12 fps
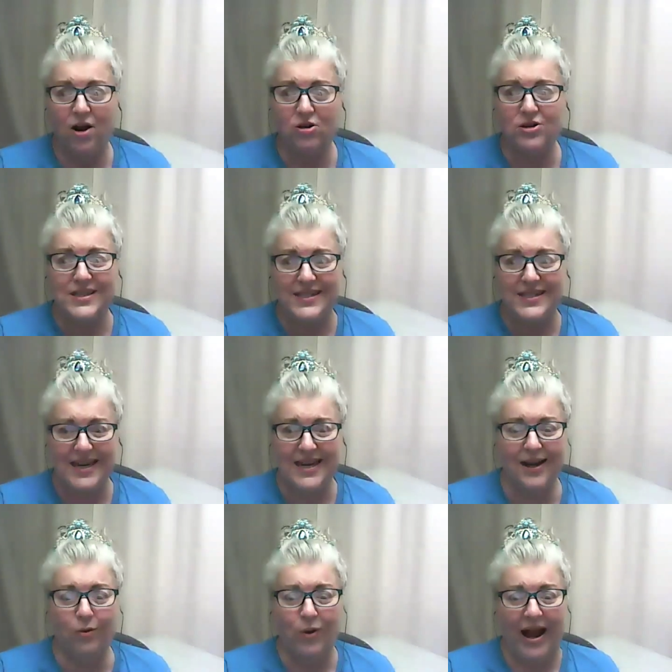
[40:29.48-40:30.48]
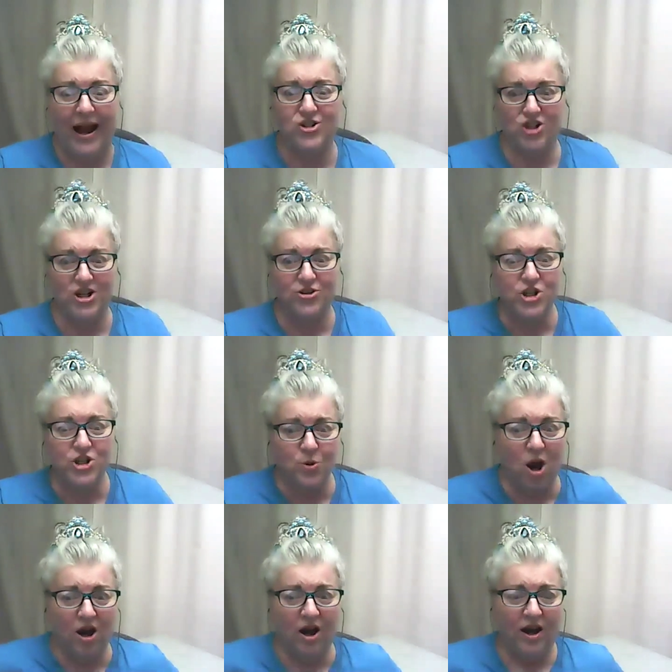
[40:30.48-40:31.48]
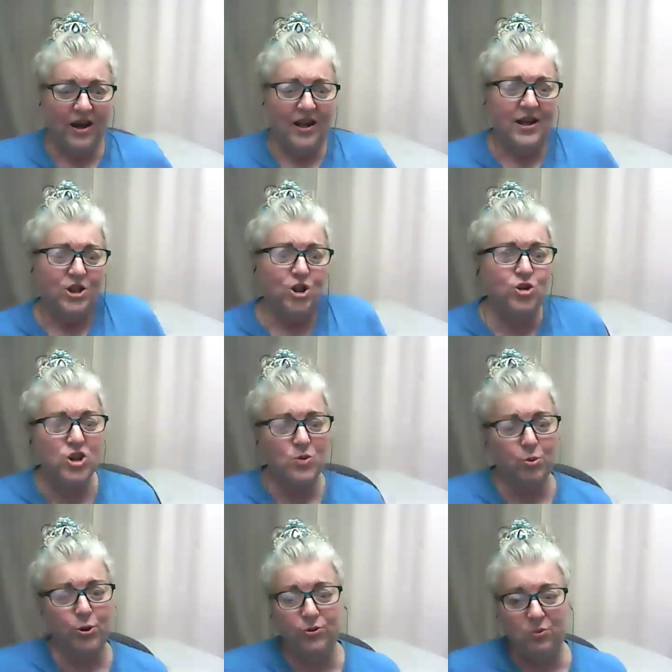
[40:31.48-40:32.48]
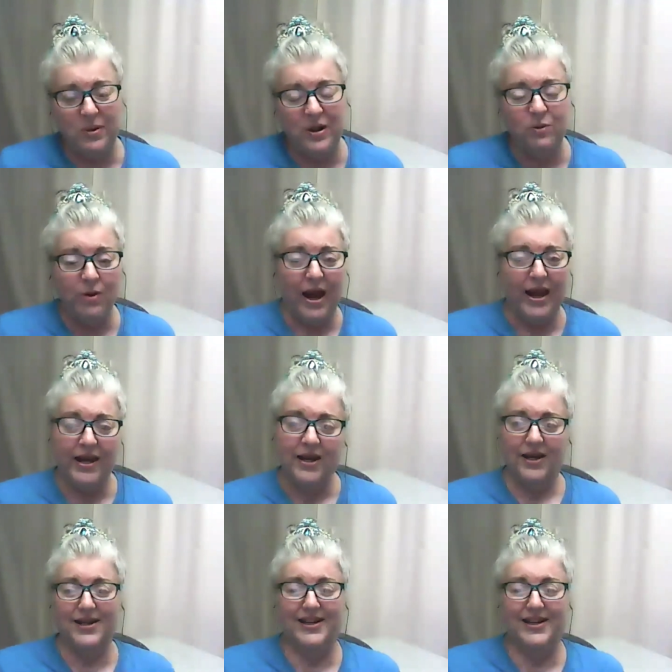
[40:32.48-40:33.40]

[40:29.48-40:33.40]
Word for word: See oh, how generous you are? You just proved me right.